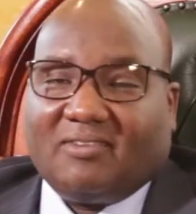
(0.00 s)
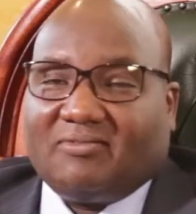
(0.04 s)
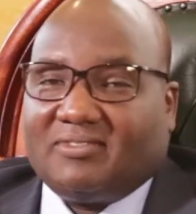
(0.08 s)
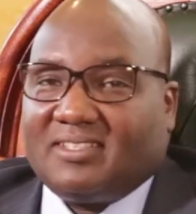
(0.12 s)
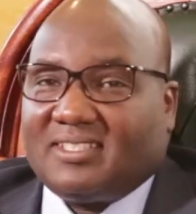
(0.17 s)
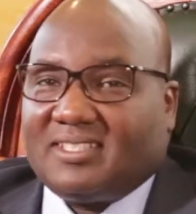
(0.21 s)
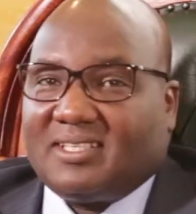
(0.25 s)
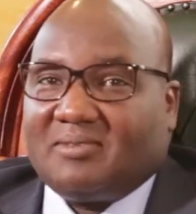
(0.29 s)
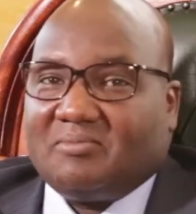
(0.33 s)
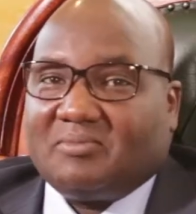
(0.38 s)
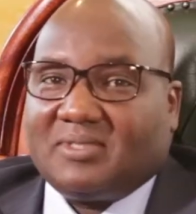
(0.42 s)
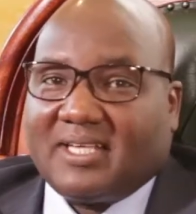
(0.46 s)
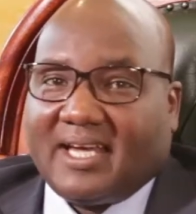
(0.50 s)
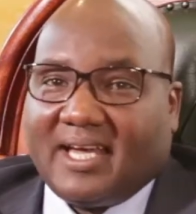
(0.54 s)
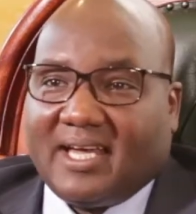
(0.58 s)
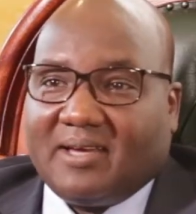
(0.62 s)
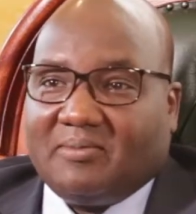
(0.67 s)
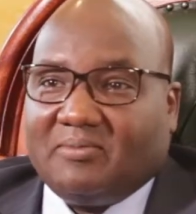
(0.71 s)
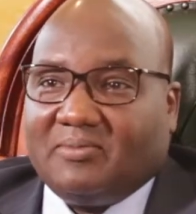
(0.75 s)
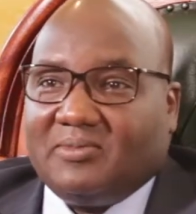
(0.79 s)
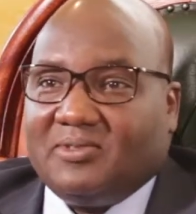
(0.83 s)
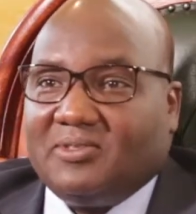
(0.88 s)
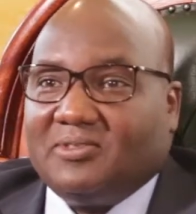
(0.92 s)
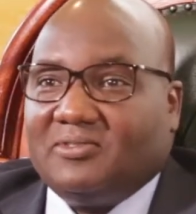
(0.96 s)
so after some
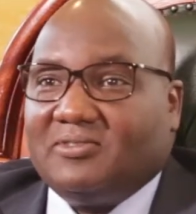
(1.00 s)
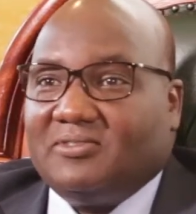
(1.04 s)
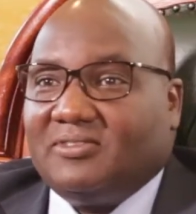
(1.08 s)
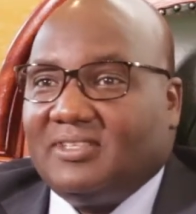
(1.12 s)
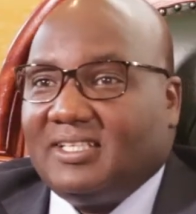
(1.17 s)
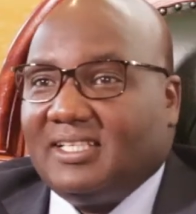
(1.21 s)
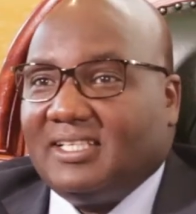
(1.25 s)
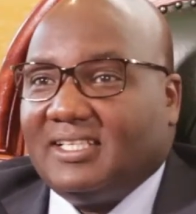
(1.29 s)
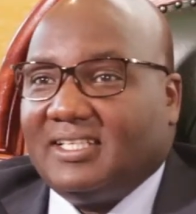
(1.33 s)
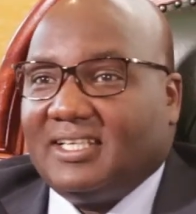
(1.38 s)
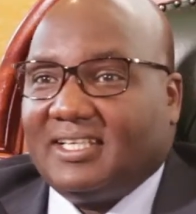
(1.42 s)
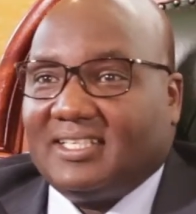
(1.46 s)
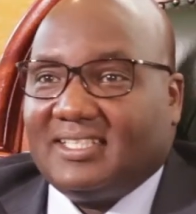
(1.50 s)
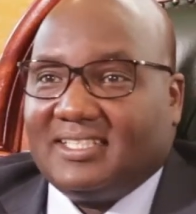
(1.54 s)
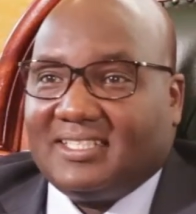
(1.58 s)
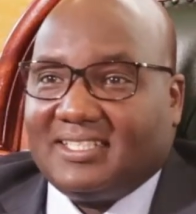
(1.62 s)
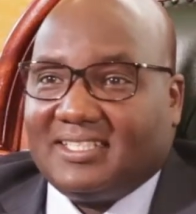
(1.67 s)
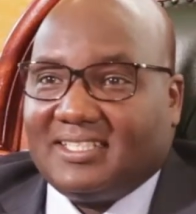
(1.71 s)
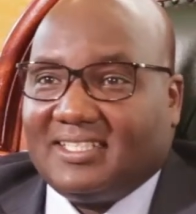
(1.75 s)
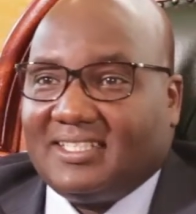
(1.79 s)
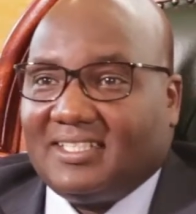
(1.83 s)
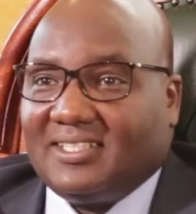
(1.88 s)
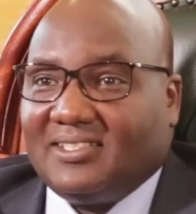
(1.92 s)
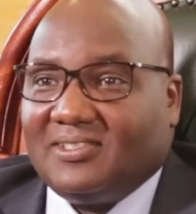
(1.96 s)
time, you feel that
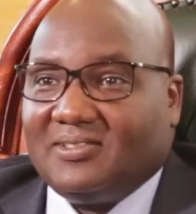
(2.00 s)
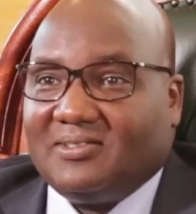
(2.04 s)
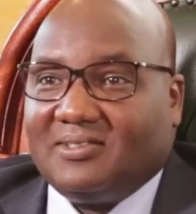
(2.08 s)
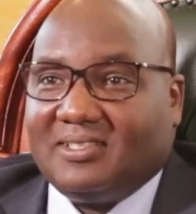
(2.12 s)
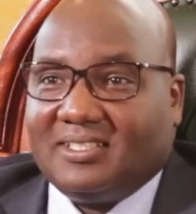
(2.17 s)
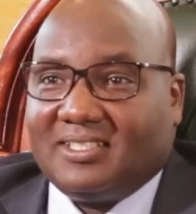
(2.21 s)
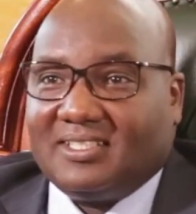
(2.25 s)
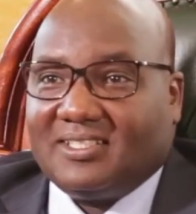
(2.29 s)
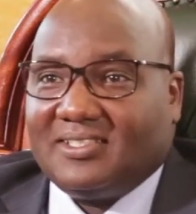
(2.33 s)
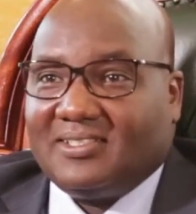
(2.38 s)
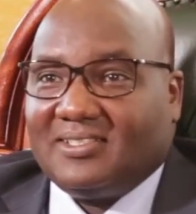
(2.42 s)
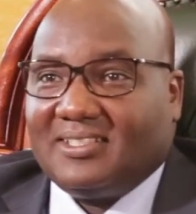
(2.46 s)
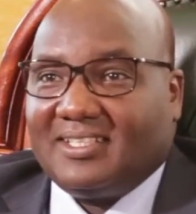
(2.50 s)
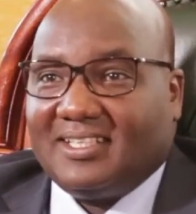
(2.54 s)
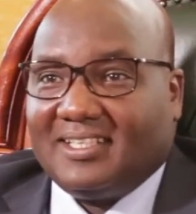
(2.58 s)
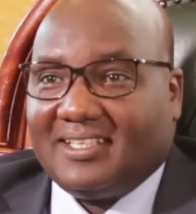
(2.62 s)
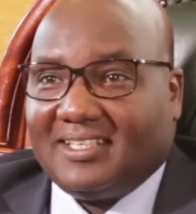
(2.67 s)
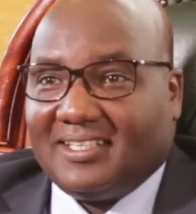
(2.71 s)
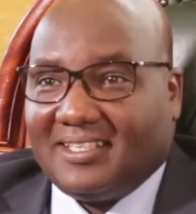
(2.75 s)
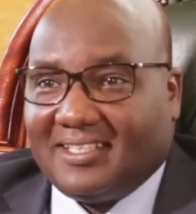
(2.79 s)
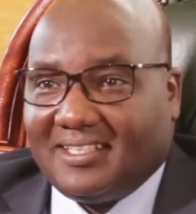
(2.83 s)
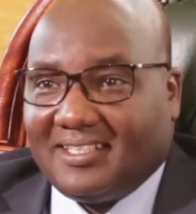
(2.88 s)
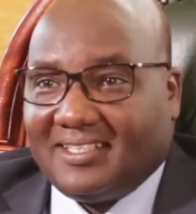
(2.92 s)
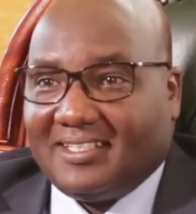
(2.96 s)

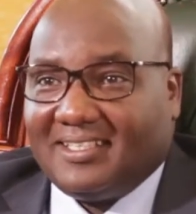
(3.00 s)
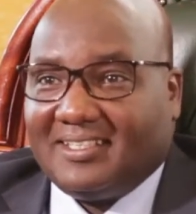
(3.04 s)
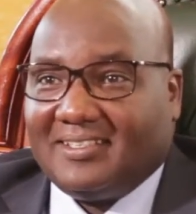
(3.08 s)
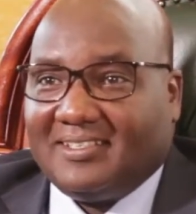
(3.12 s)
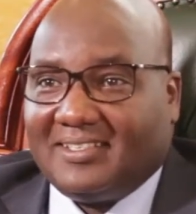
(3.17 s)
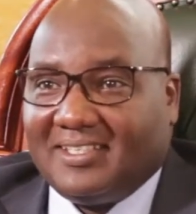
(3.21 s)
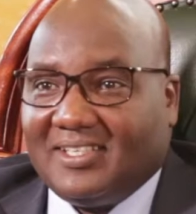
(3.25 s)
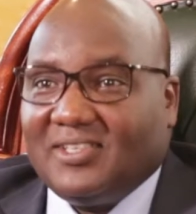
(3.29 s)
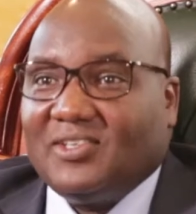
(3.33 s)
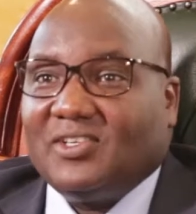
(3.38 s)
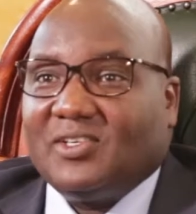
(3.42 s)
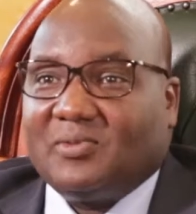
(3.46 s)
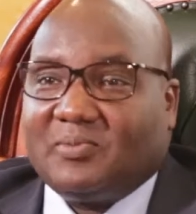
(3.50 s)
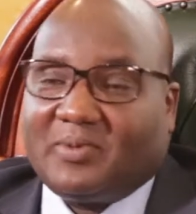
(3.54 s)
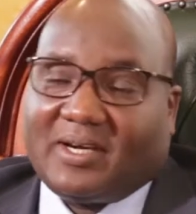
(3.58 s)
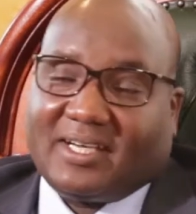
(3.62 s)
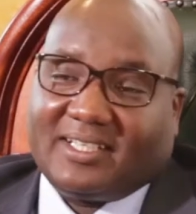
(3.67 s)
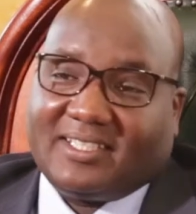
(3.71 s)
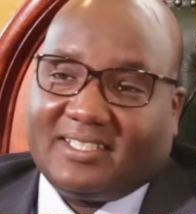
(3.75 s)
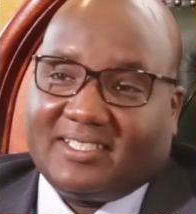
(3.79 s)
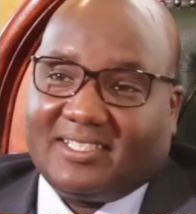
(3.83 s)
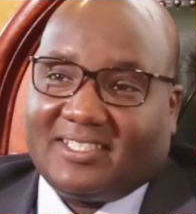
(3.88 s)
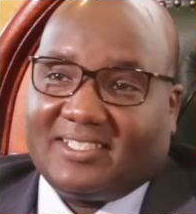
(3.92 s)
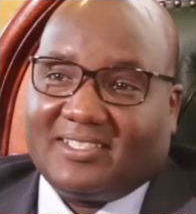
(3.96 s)
the legal
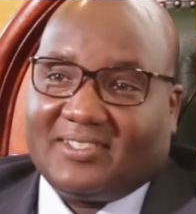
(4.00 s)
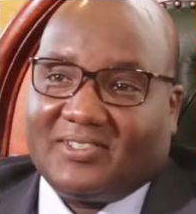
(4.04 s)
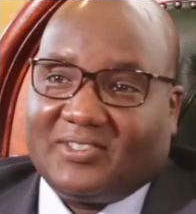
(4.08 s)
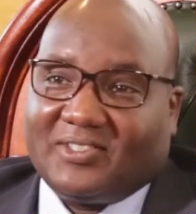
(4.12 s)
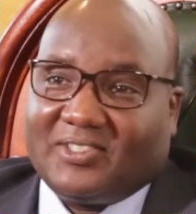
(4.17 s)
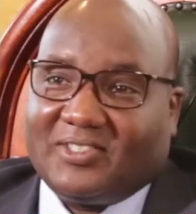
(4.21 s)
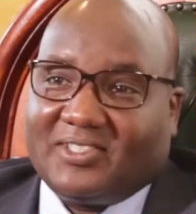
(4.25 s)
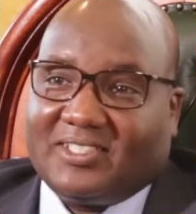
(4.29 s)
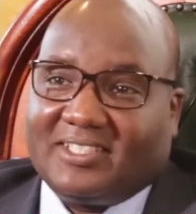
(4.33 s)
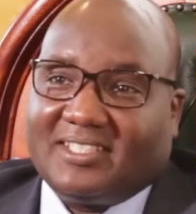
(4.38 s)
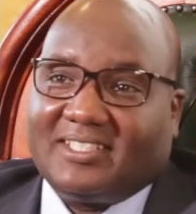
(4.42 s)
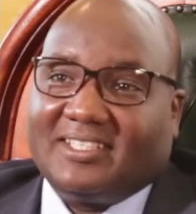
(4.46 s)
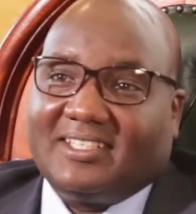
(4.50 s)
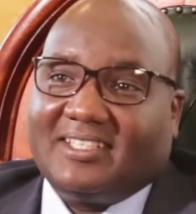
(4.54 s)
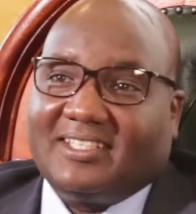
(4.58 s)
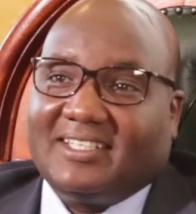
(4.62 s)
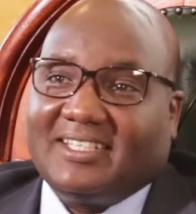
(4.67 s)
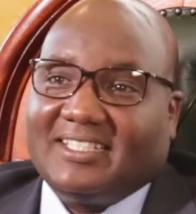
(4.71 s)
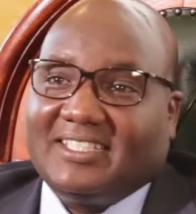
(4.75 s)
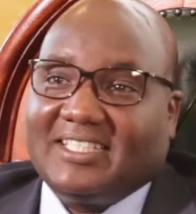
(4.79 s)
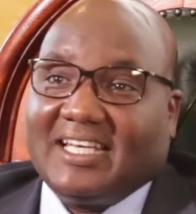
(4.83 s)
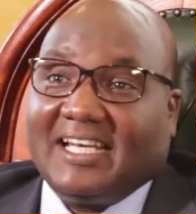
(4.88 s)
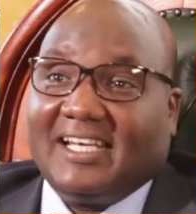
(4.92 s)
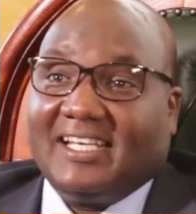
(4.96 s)
practice is not
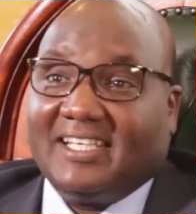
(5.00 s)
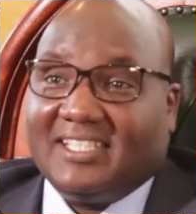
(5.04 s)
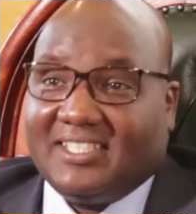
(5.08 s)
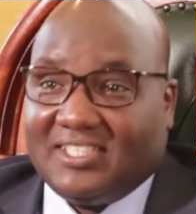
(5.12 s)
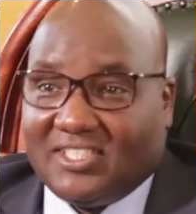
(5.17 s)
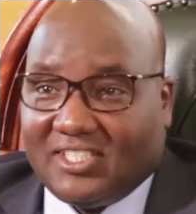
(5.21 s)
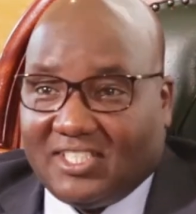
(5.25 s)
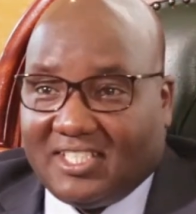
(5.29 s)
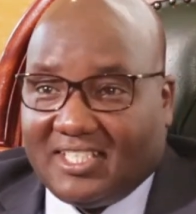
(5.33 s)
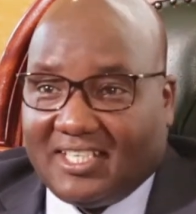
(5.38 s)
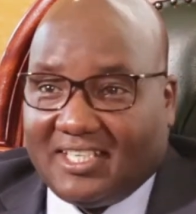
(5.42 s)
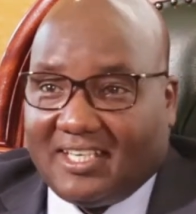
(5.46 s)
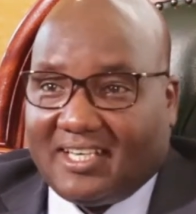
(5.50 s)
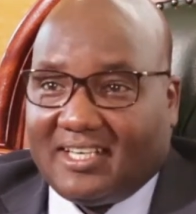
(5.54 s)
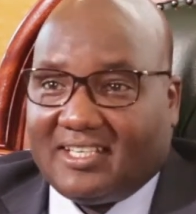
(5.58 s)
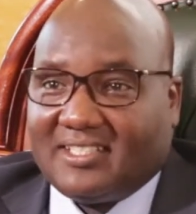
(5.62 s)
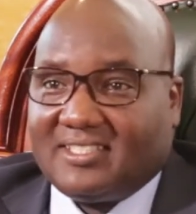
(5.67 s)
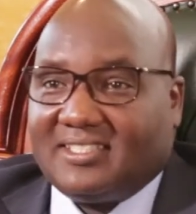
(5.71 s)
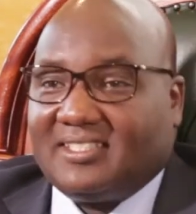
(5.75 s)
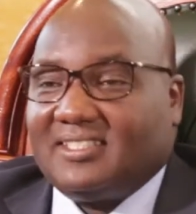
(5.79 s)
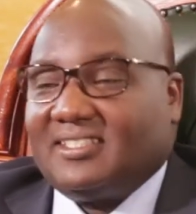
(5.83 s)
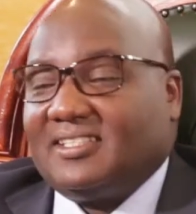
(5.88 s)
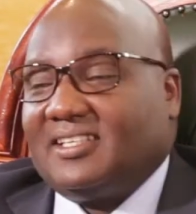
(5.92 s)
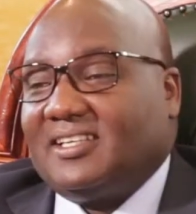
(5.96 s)
challenging
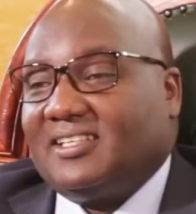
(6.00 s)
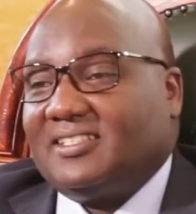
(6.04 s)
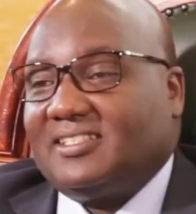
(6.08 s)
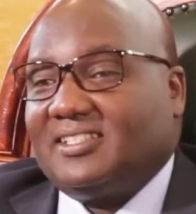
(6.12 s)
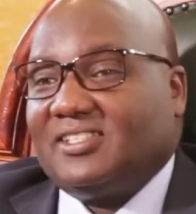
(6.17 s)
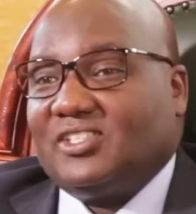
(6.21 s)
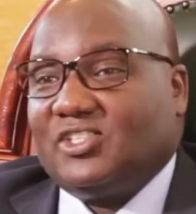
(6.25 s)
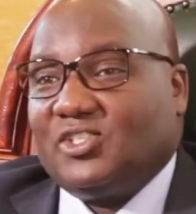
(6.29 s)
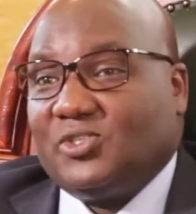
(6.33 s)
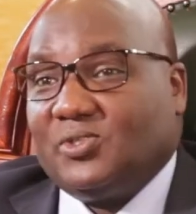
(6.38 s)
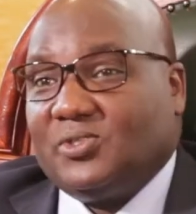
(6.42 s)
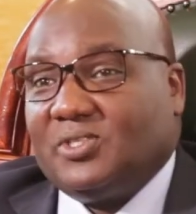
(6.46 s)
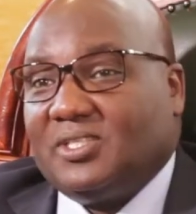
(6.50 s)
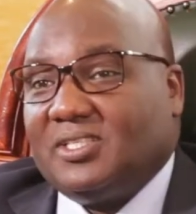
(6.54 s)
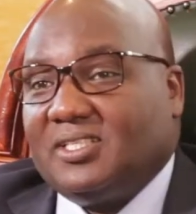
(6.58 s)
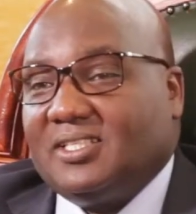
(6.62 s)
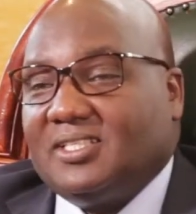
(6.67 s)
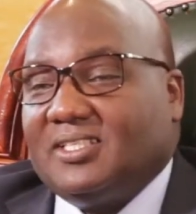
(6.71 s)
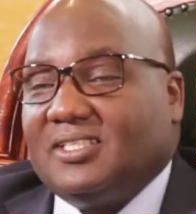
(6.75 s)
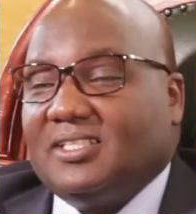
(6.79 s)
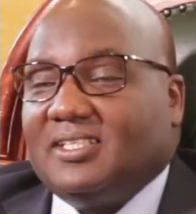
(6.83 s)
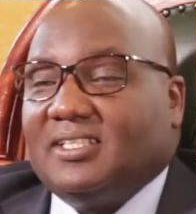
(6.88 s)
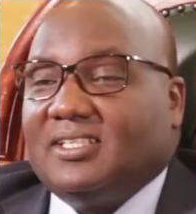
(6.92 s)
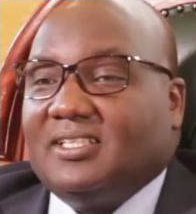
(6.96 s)
as it should.